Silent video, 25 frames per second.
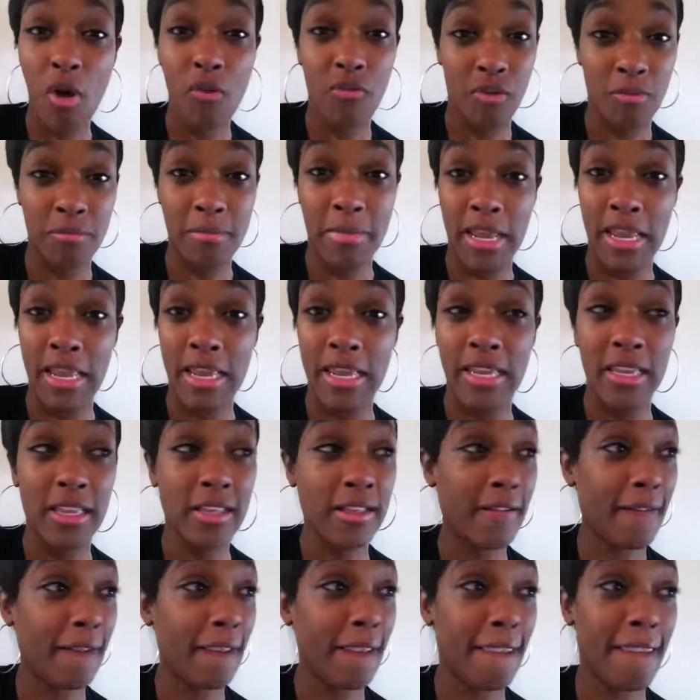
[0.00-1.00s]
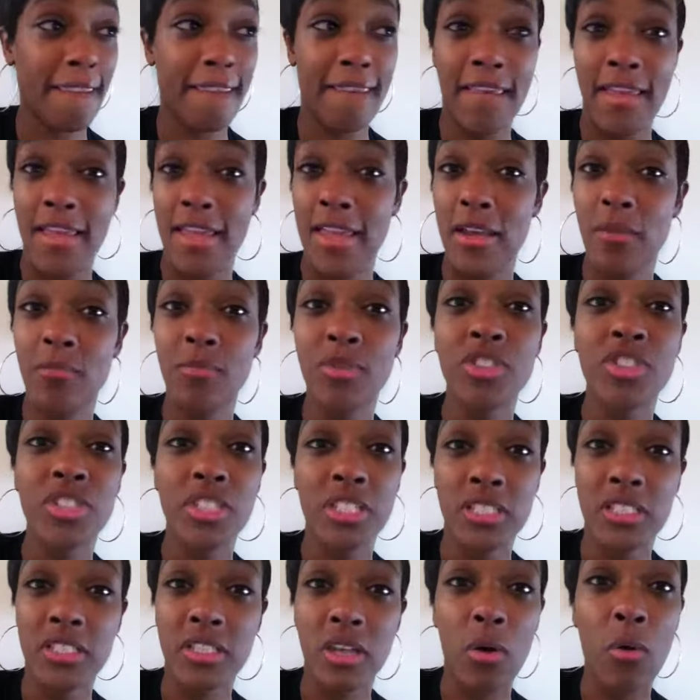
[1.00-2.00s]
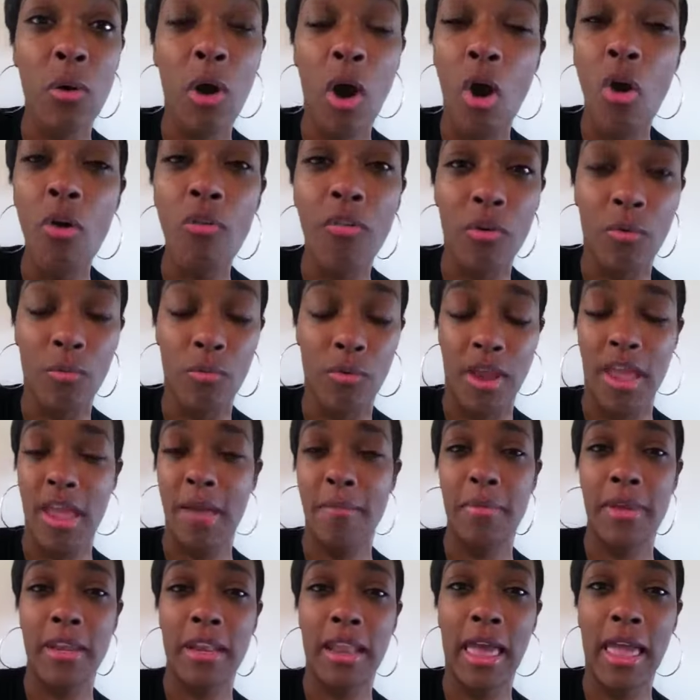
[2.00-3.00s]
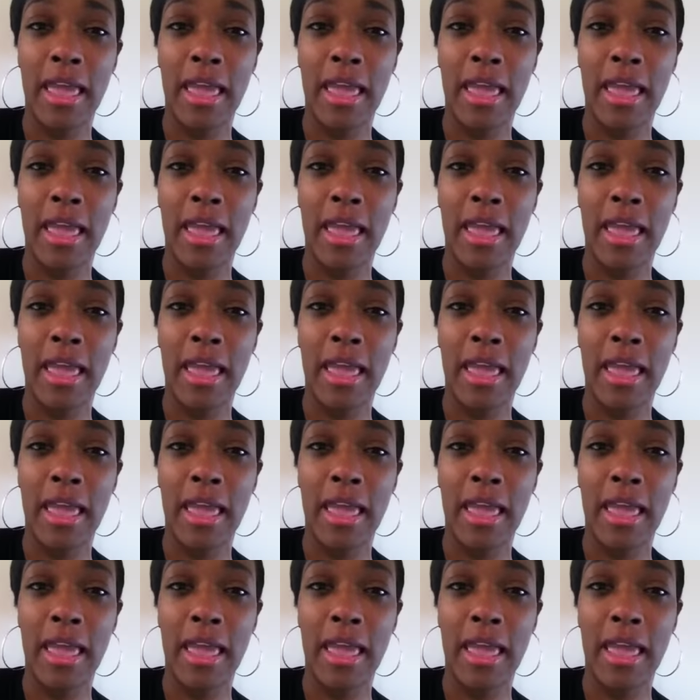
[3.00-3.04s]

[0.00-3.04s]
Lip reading: over me, it was just so overwhelming,